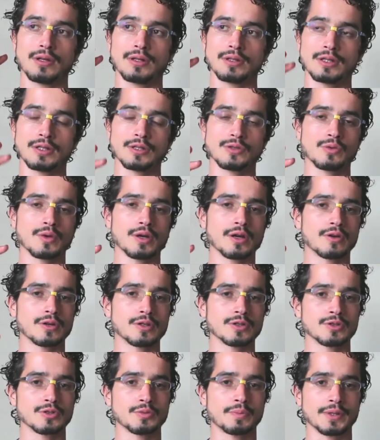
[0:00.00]
This we are
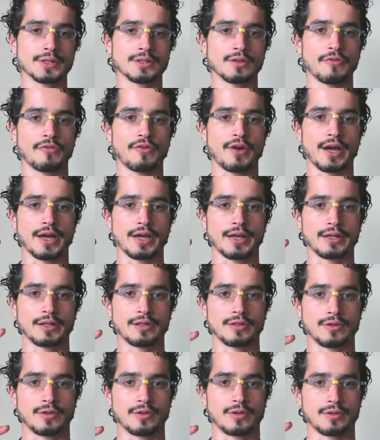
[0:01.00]
going to specify
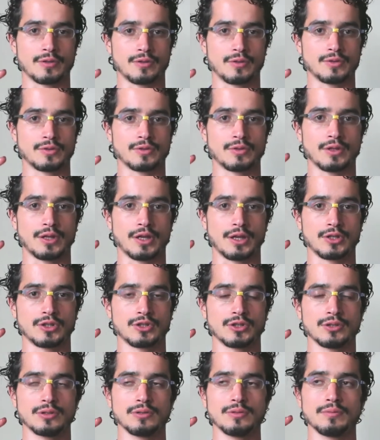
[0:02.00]
in your
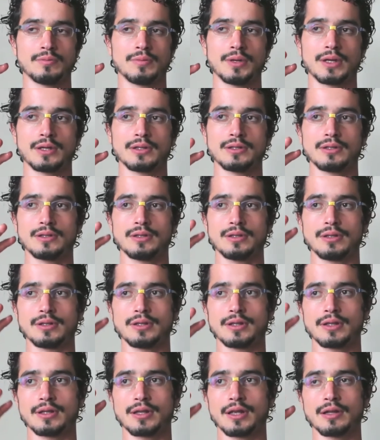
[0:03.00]
consultation, but it
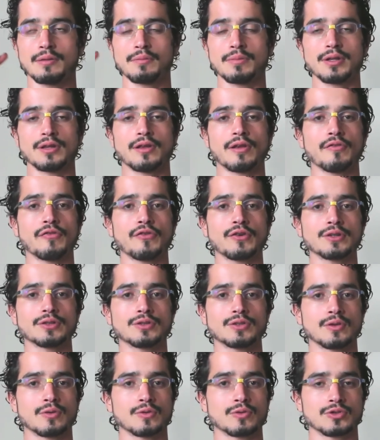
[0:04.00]
can be
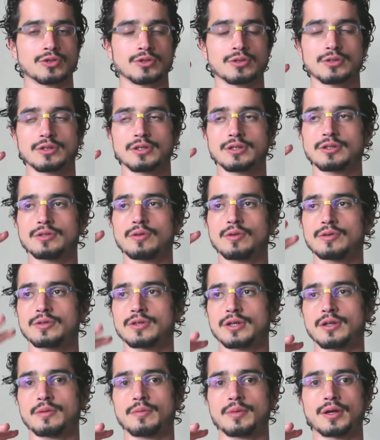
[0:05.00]
different solutions. It
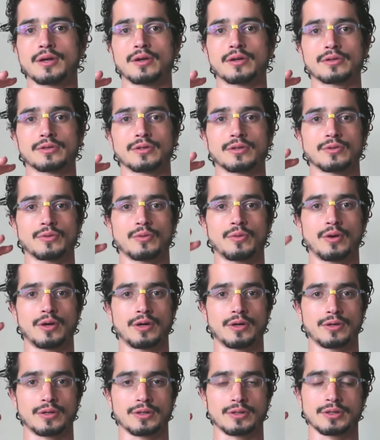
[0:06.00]
also can be coconut
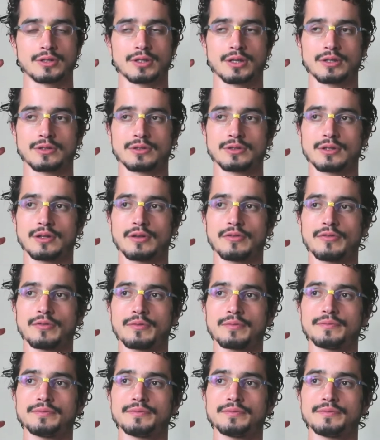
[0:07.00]
water and this kind of stuff.